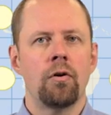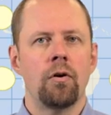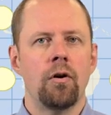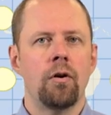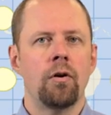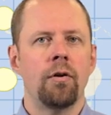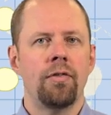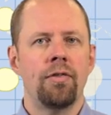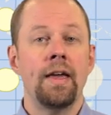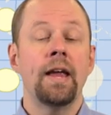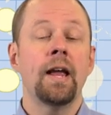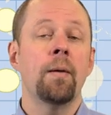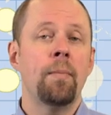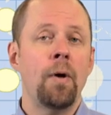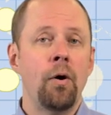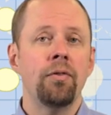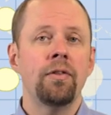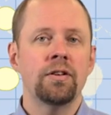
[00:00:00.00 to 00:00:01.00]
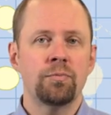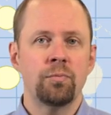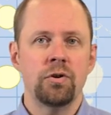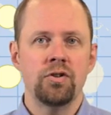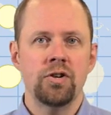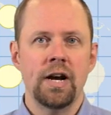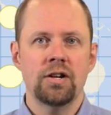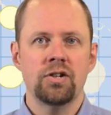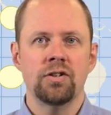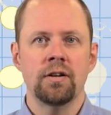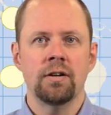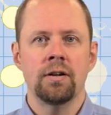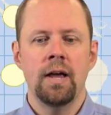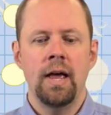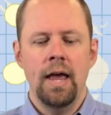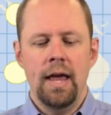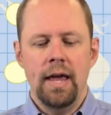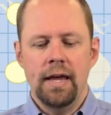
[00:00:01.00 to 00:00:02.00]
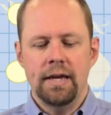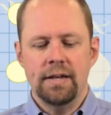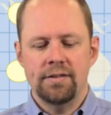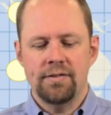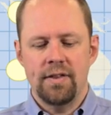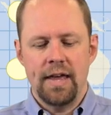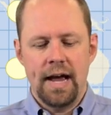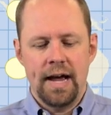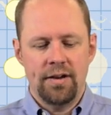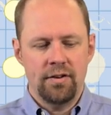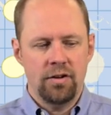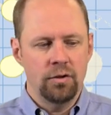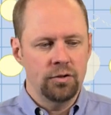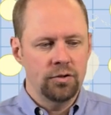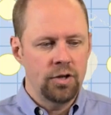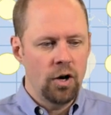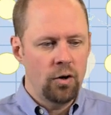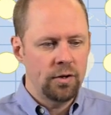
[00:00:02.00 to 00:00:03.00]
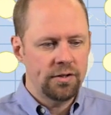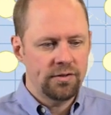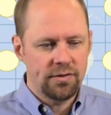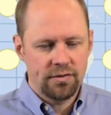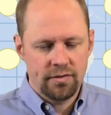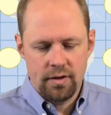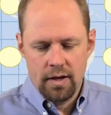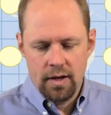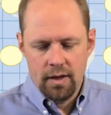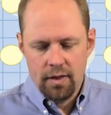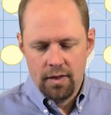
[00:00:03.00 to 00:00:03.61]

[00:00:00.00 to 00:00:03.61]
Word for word: or thing about this projection is that you'll notice